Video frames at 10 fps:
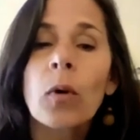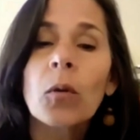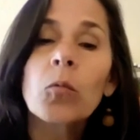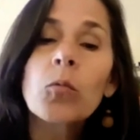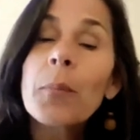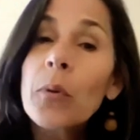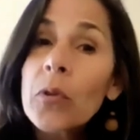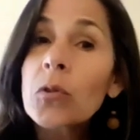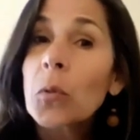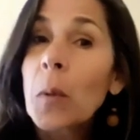will ripple
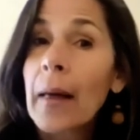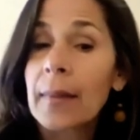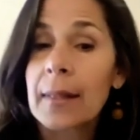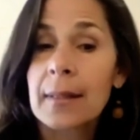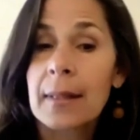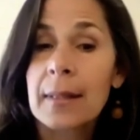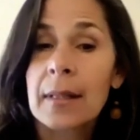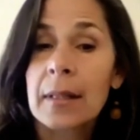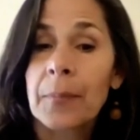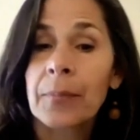throughout the
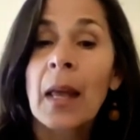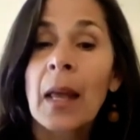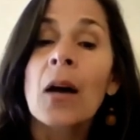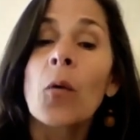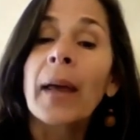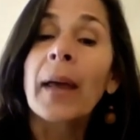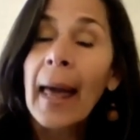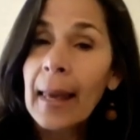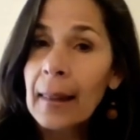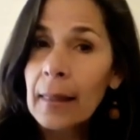system. We
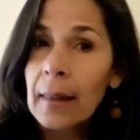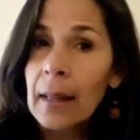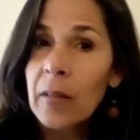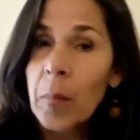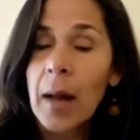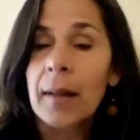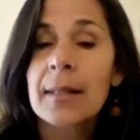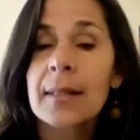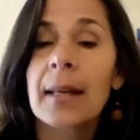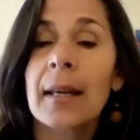can't think of
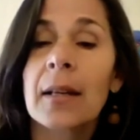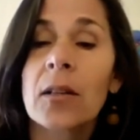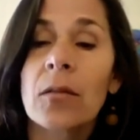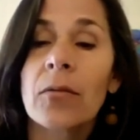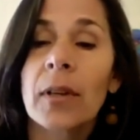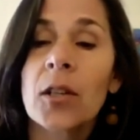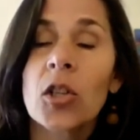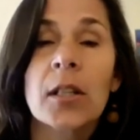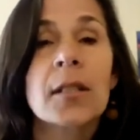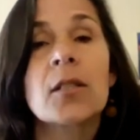policy
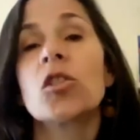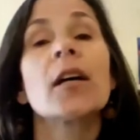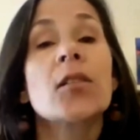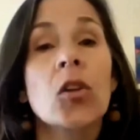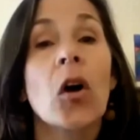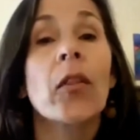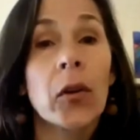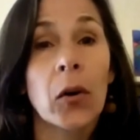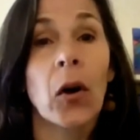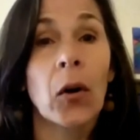interventions just on
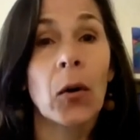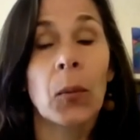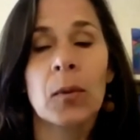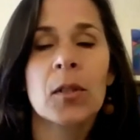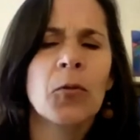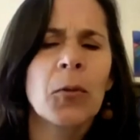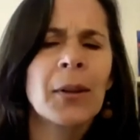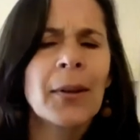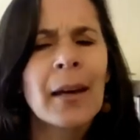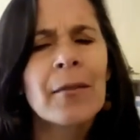their own. So if we
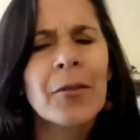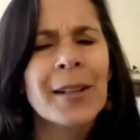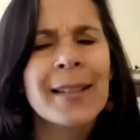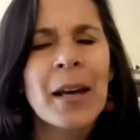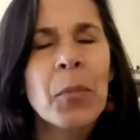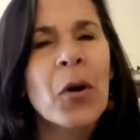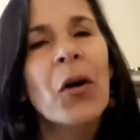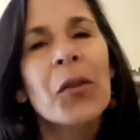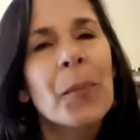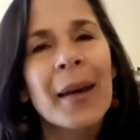look at, for example,
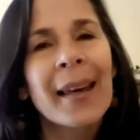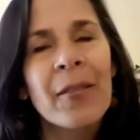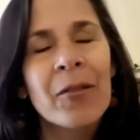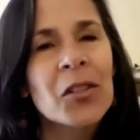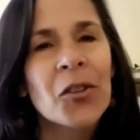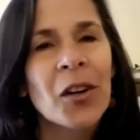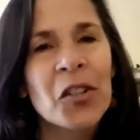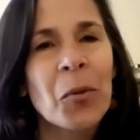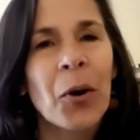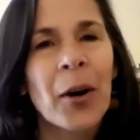all the big
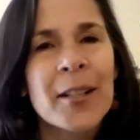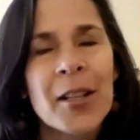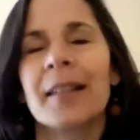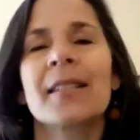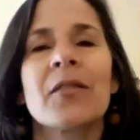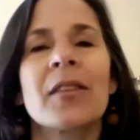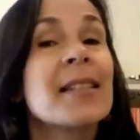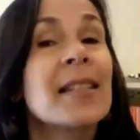infrastructure projects of the